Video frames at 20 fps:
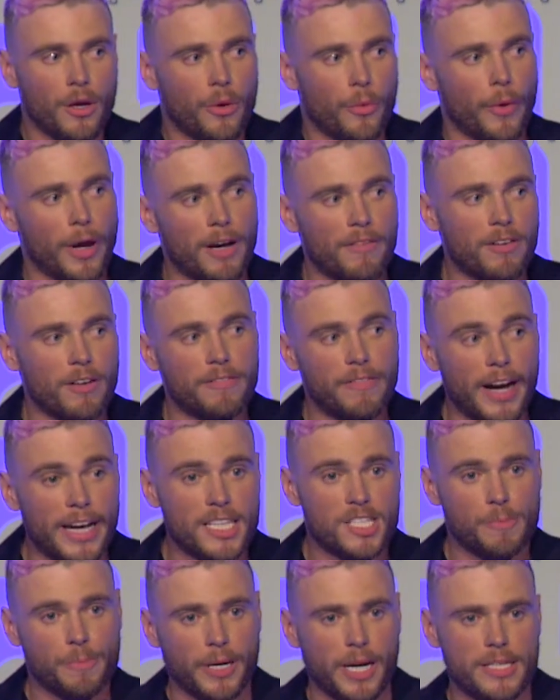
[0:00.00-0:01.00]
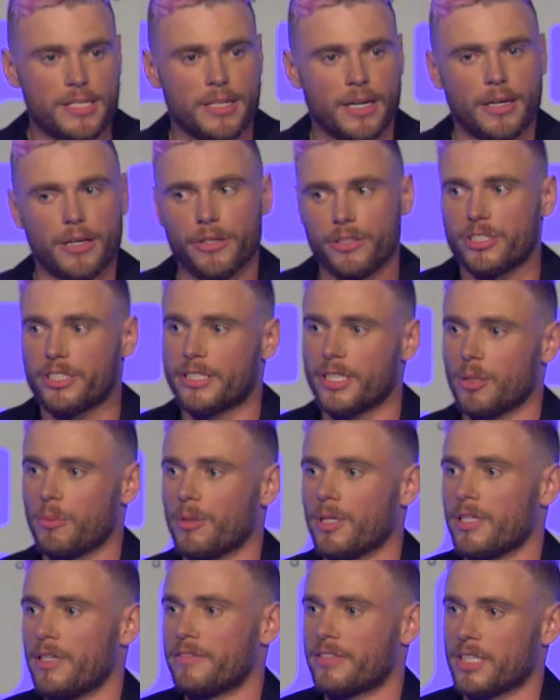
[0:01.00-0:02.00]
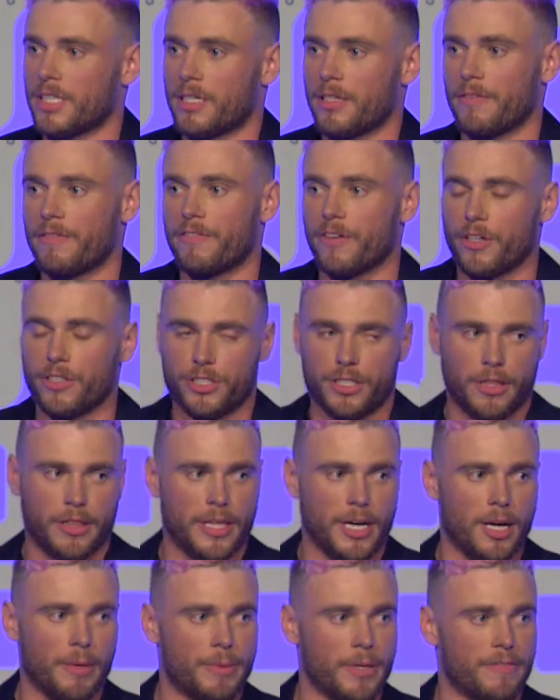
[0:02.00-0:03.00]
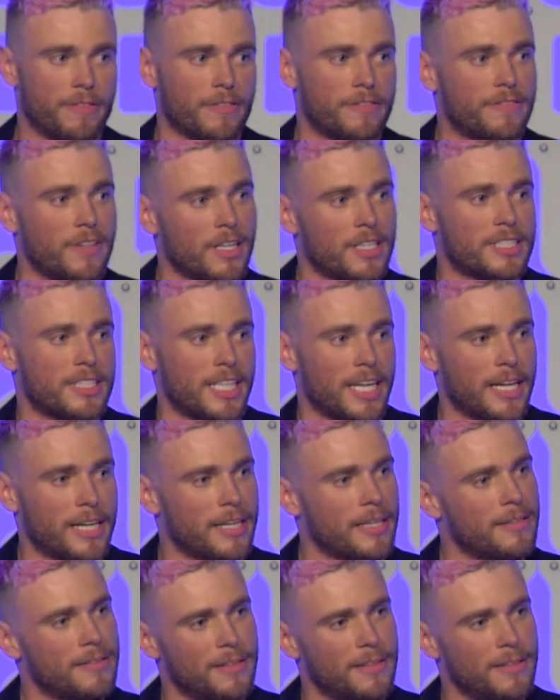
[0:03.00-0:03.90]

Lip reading: We have a vice president who still believes in conversion therapy, for fuck's sake.